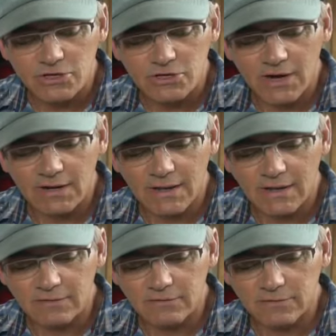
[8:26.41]

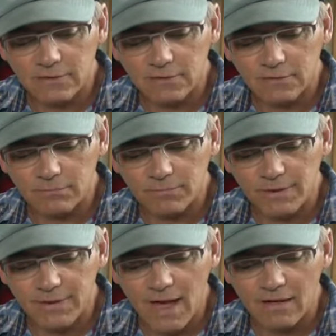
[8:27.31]
shining and still,
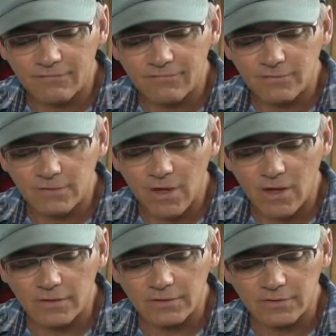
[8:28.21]
but not for
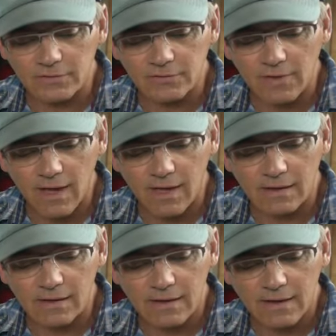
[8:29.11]
long to
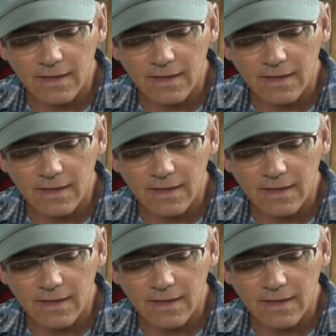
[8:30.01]
stay,